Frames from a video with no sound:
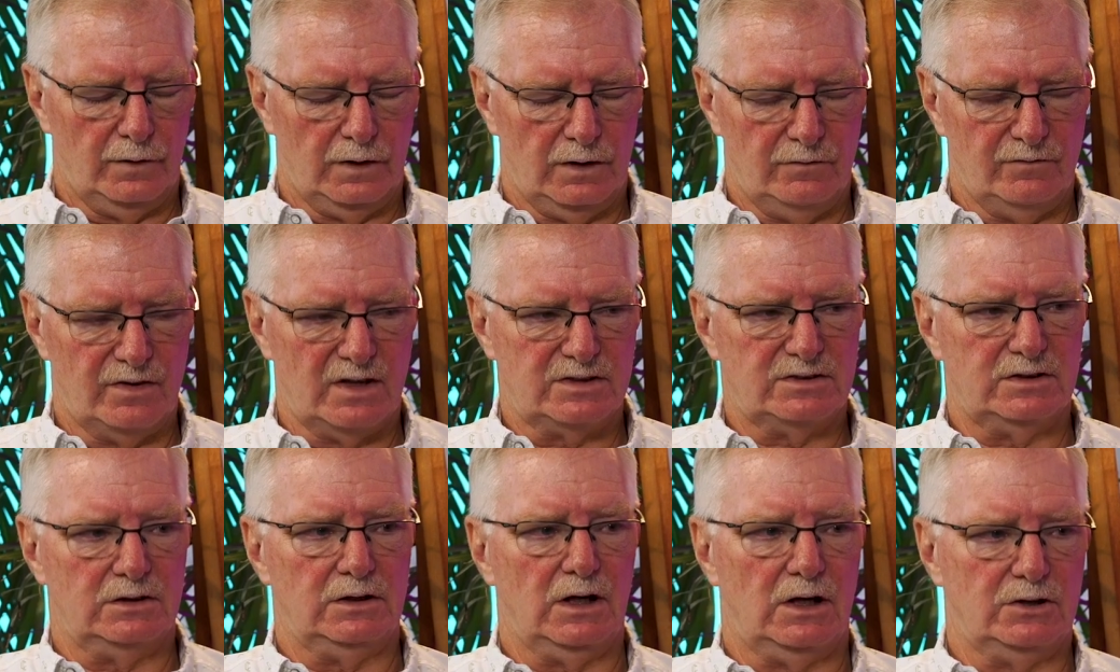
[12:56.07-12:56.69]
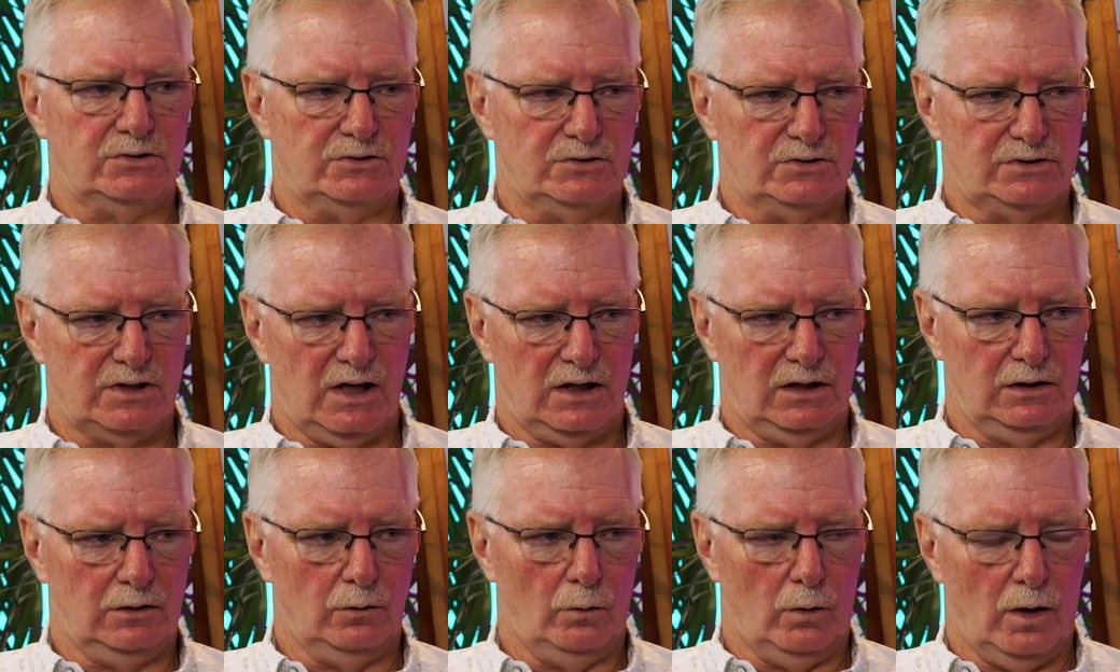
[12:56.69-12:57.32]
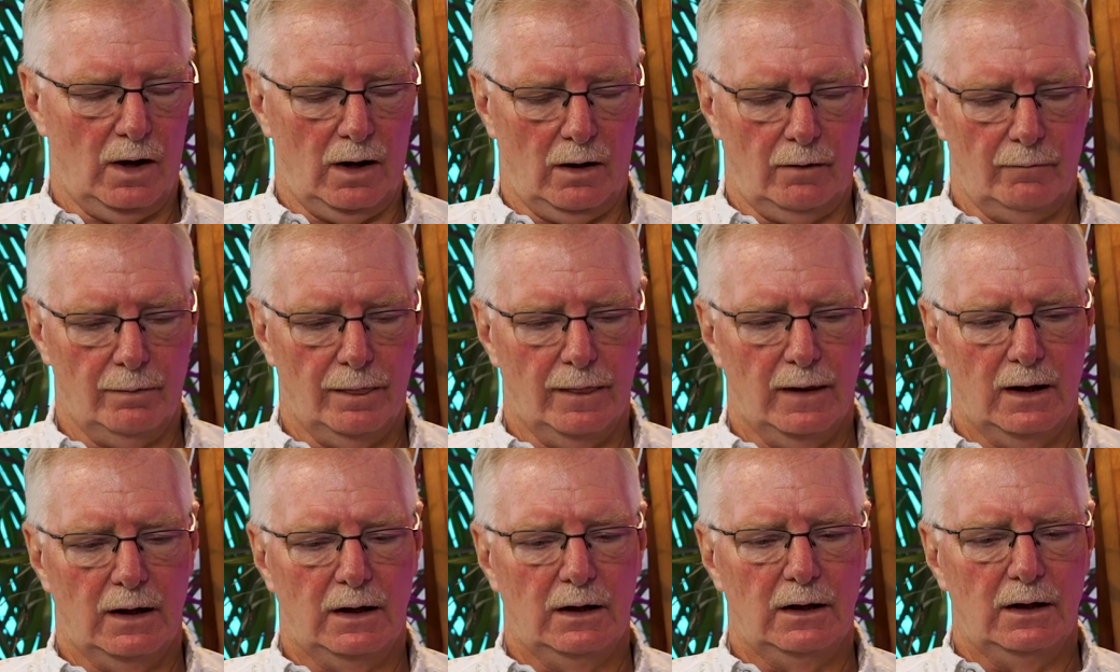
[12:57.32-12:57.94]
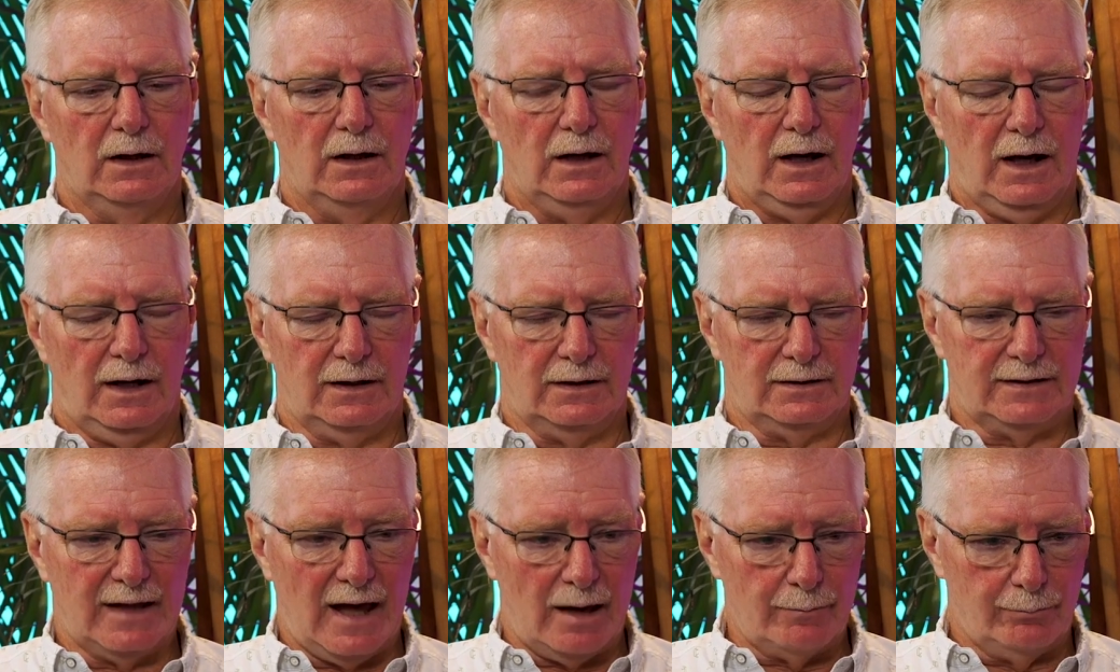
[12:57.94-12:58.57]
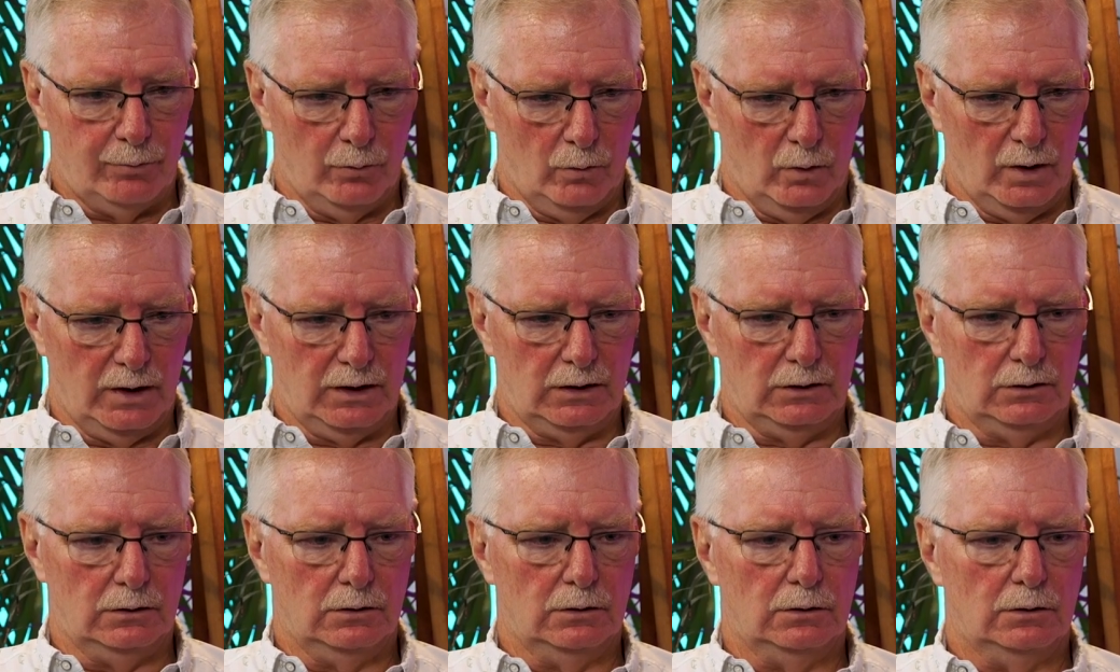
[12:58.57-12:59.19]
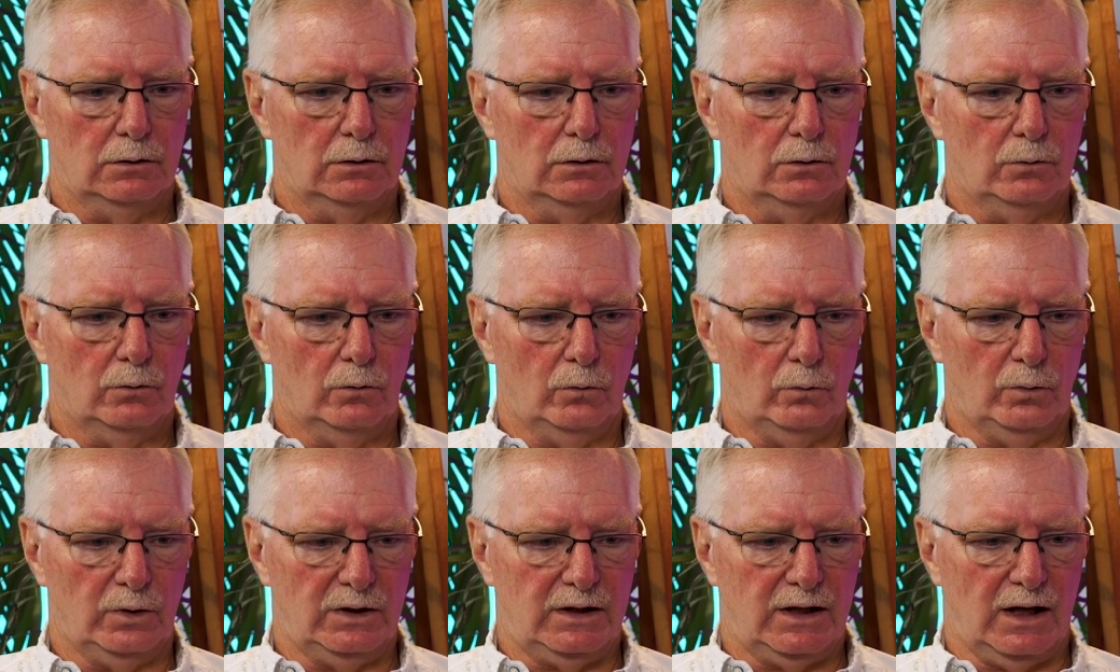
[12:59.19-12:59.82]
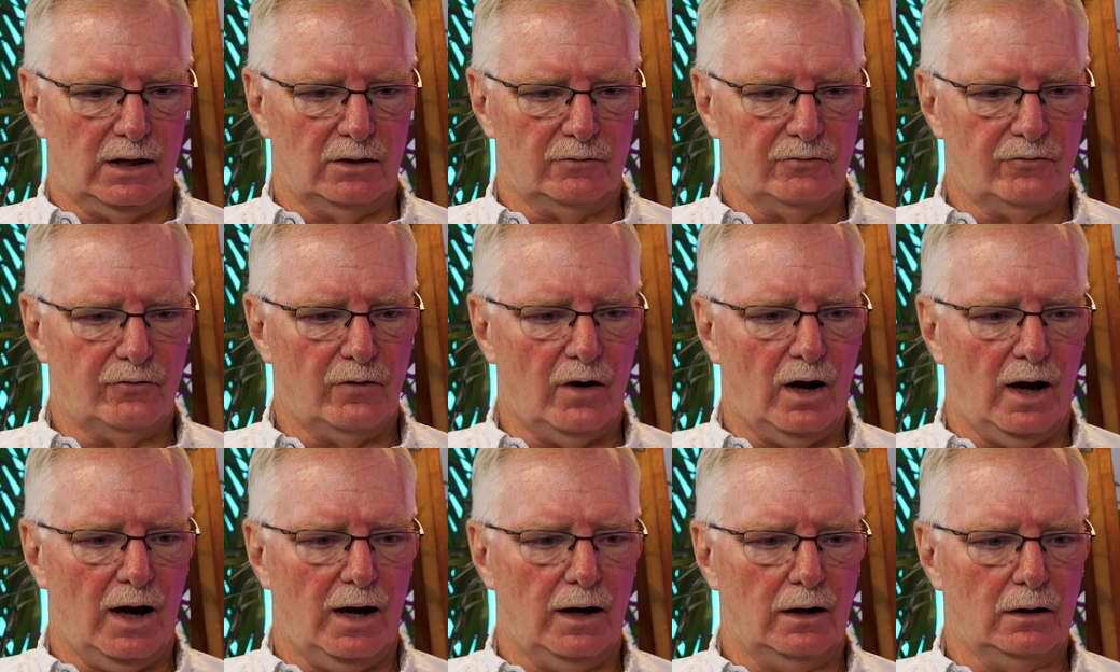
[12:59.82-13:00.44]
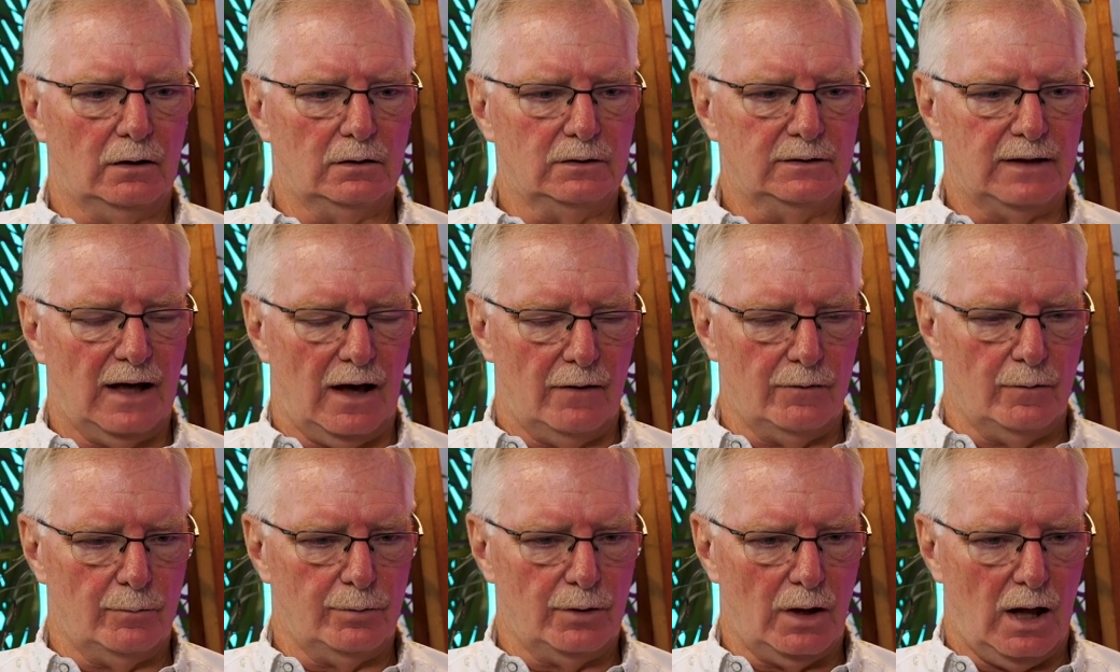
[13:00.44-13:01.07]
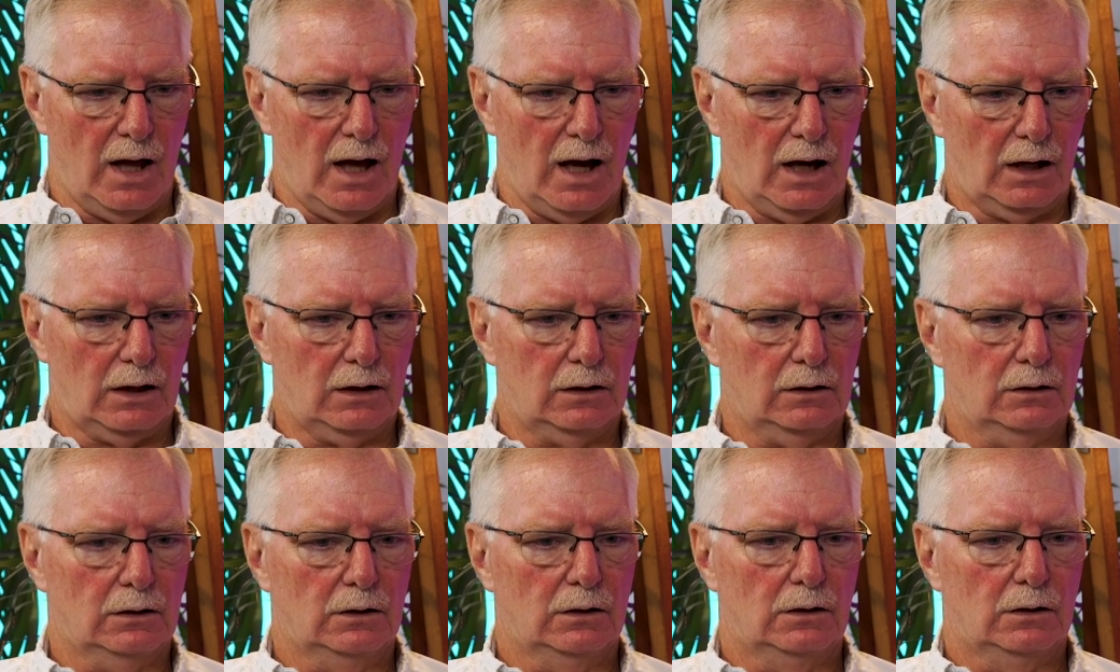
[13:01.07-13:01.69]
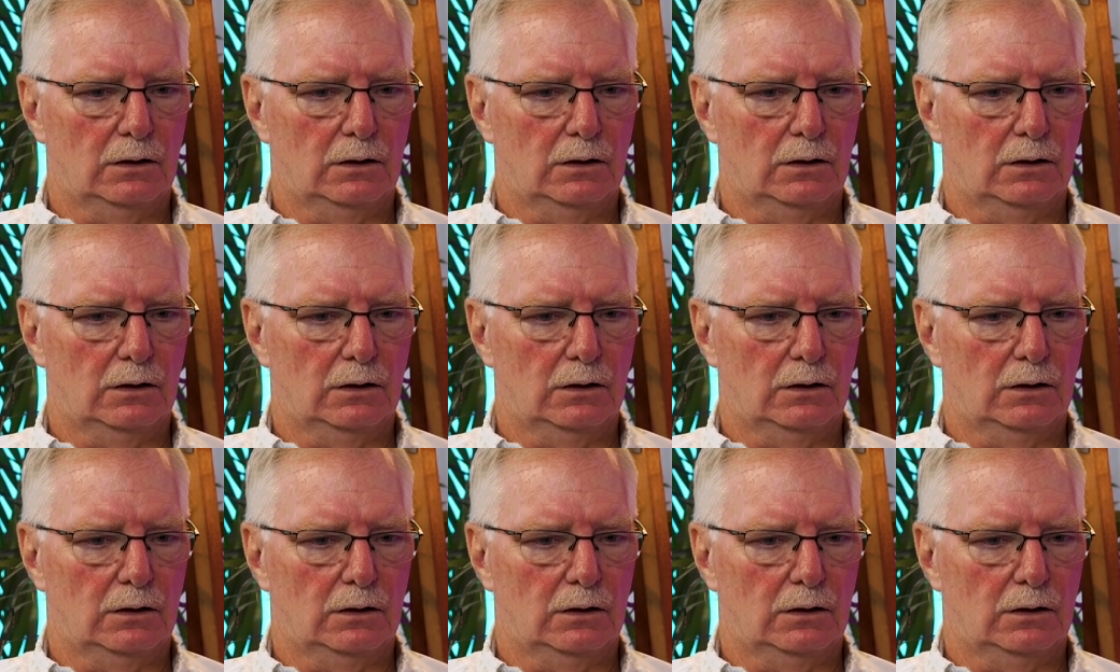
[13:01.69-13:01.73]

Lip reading: investigation is taking a while. And at that point, we get a fire down the block